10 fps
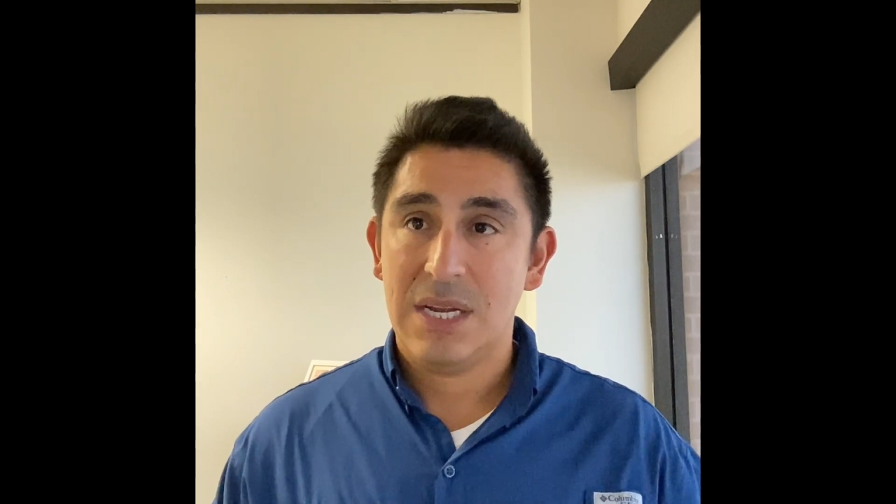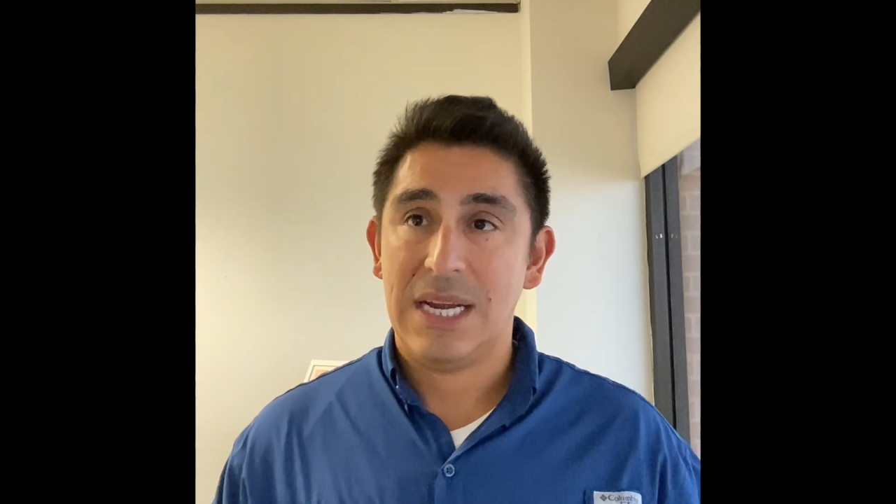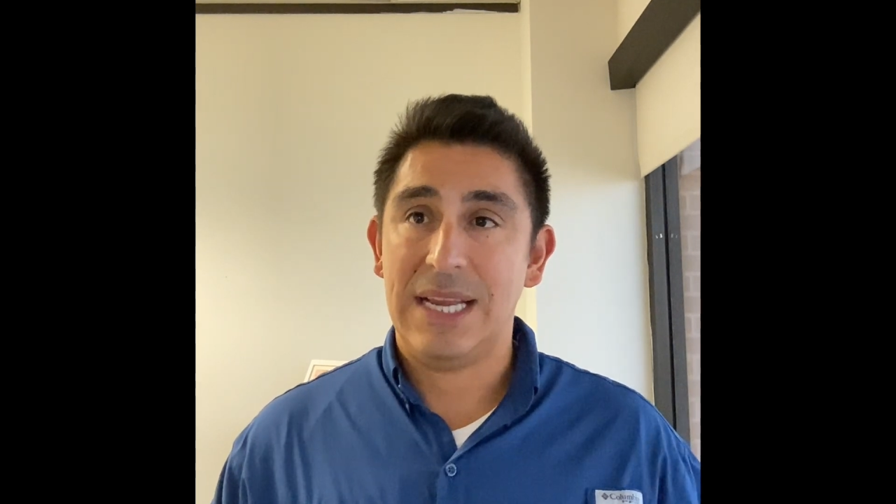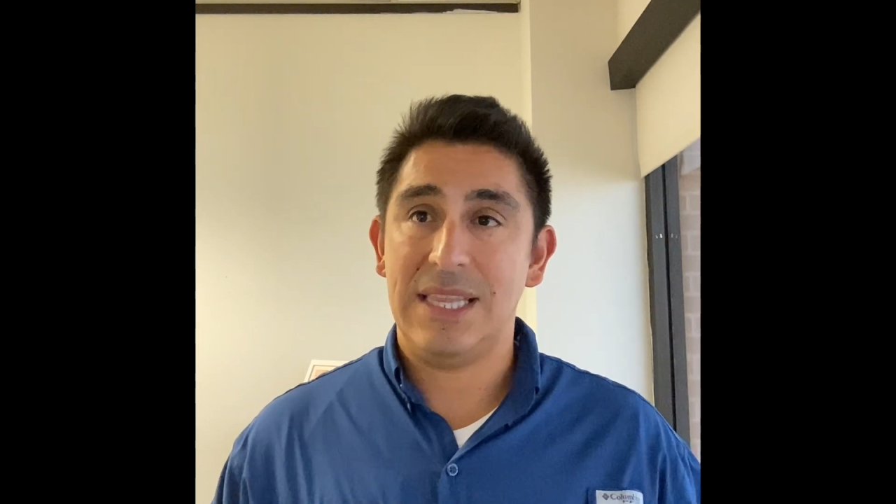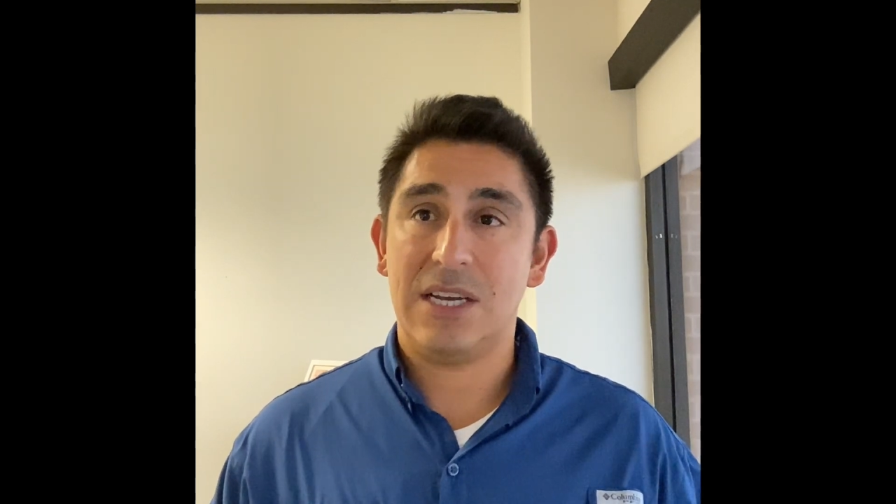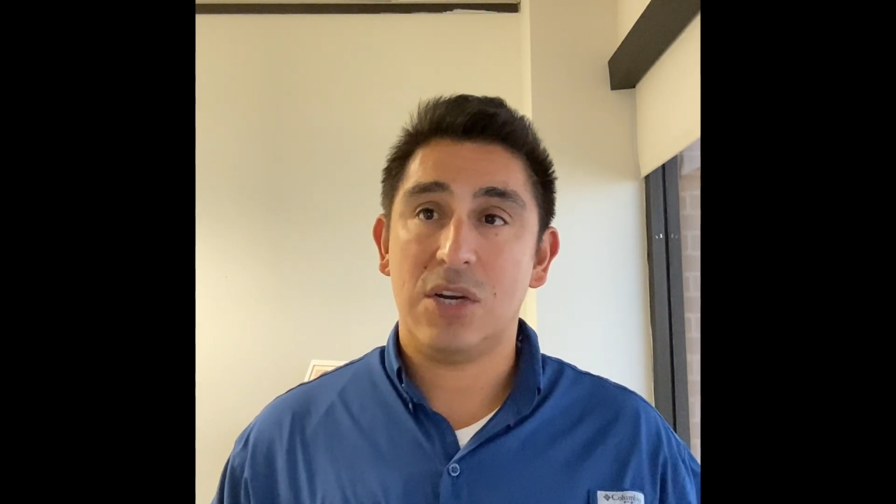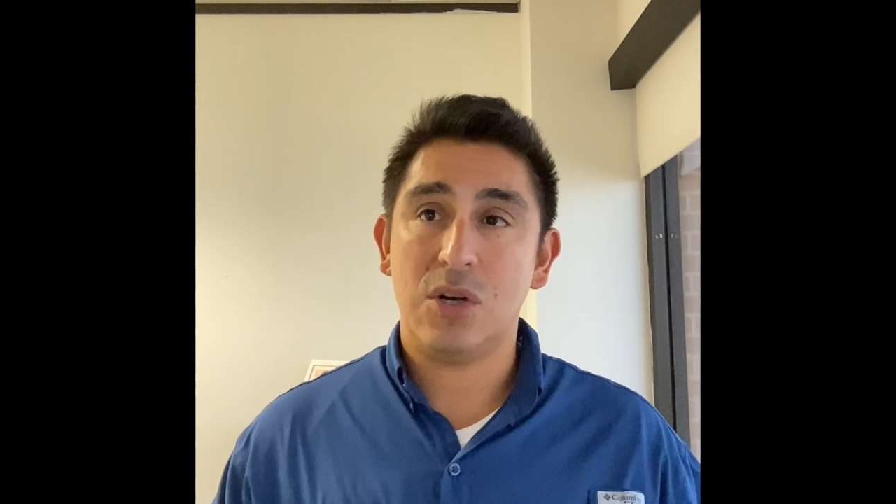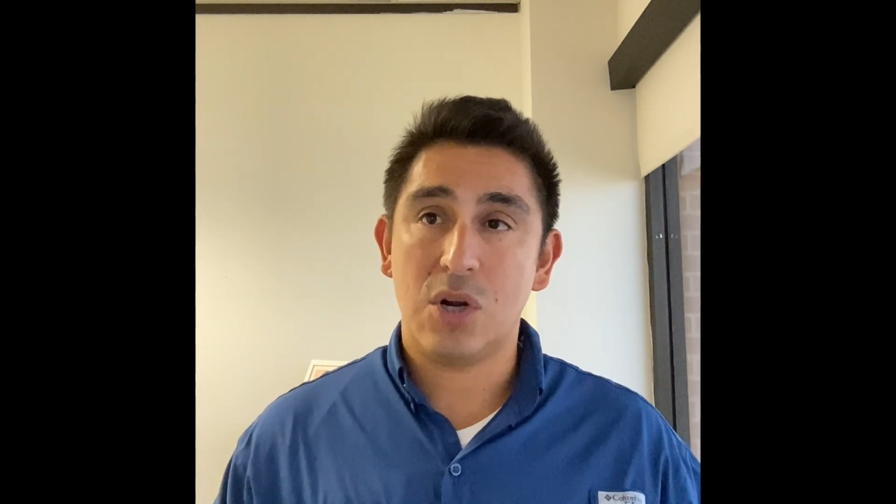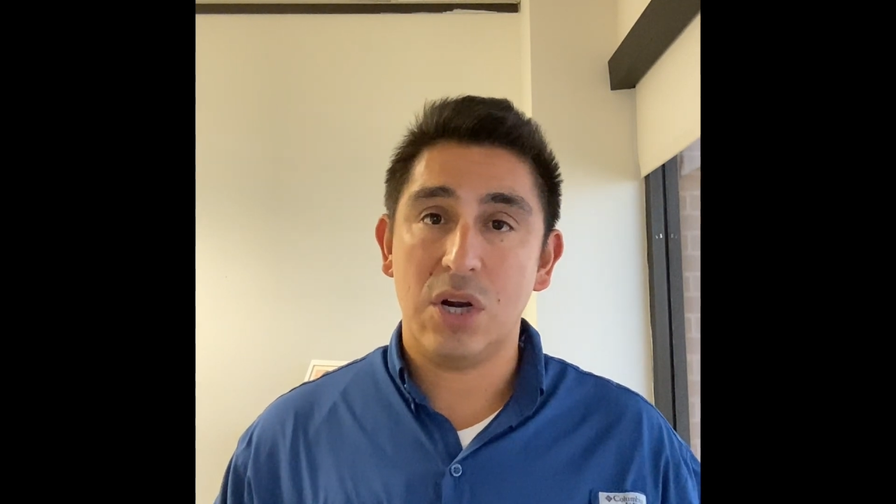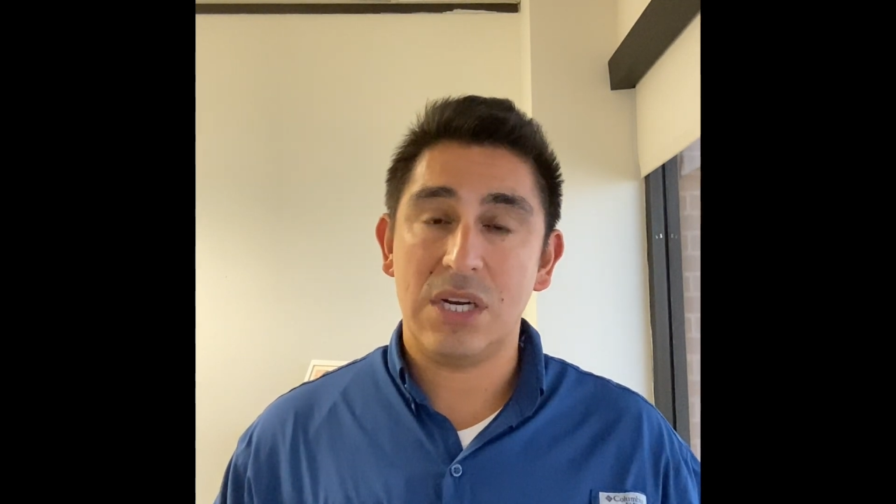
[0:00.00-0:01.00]
And the
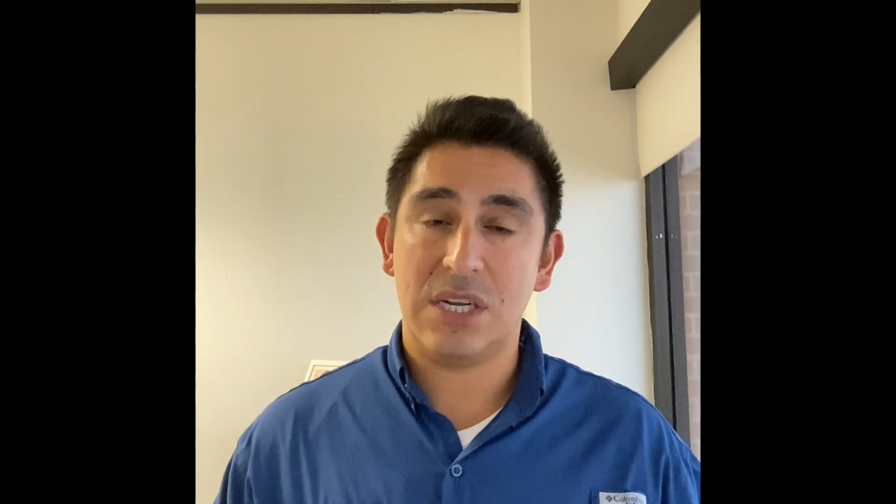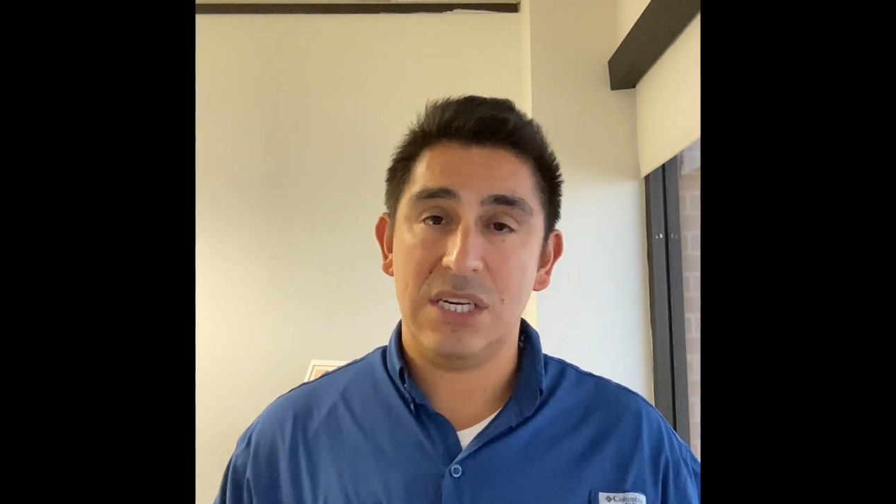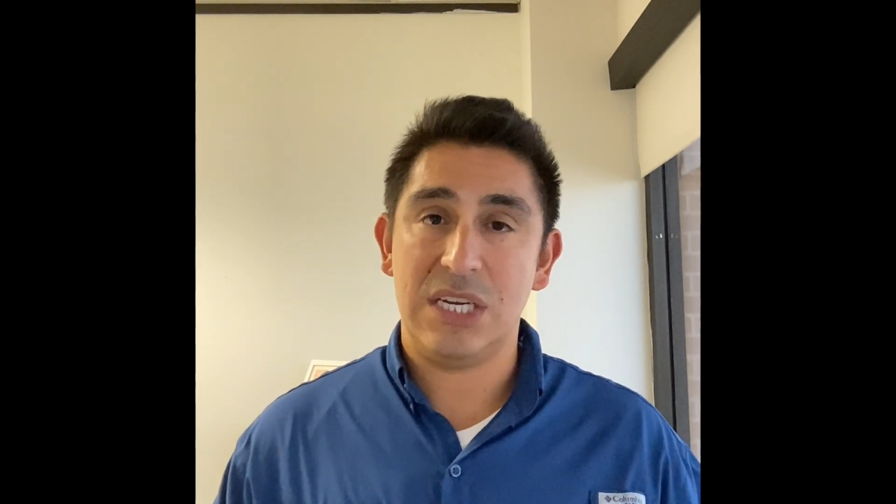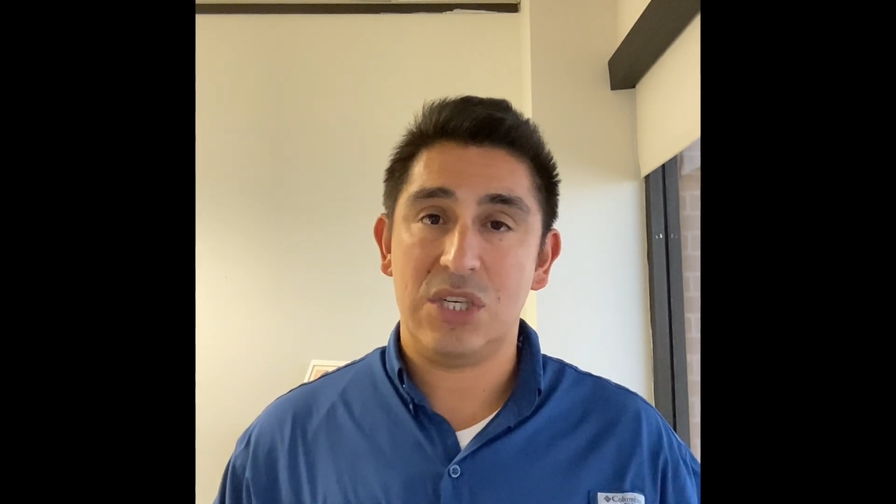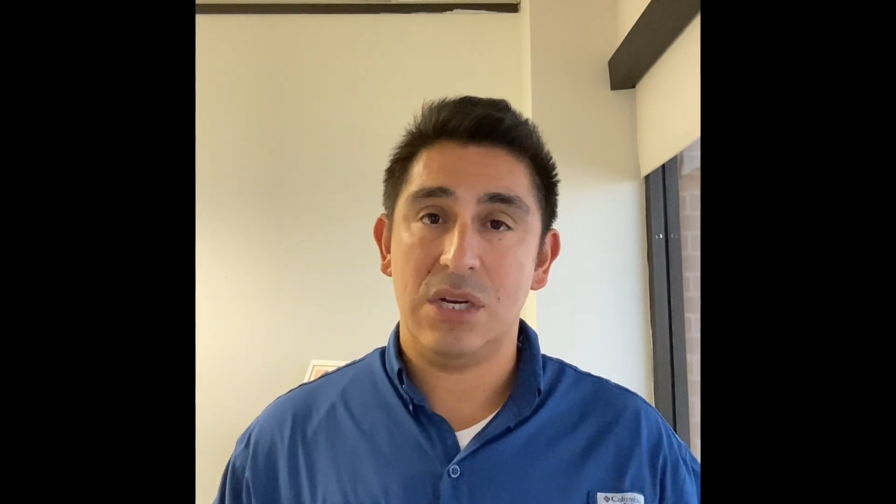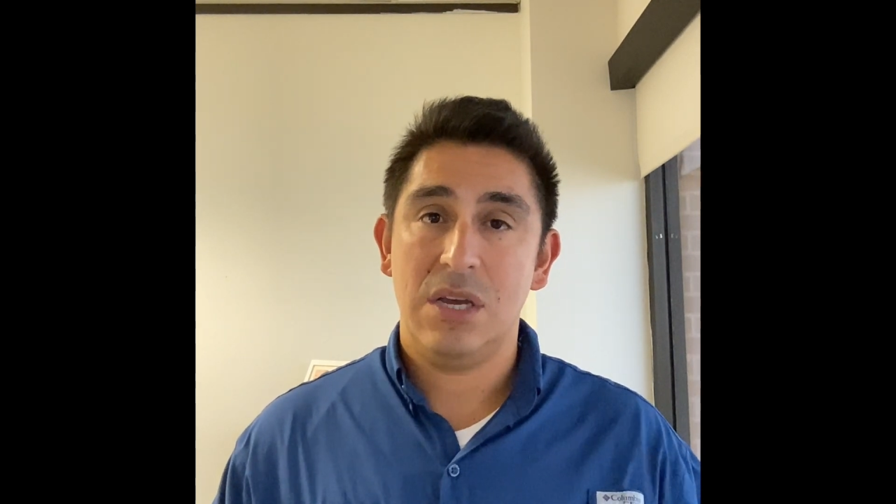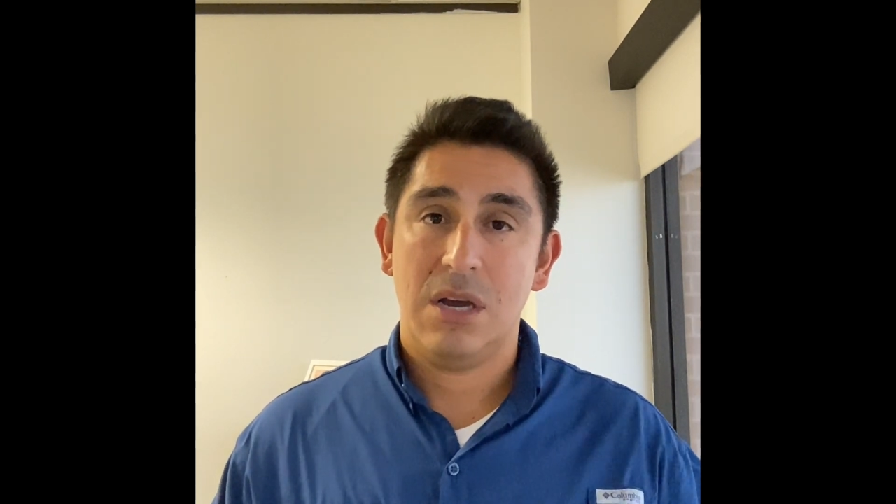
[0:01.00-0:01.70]
concurrent condition,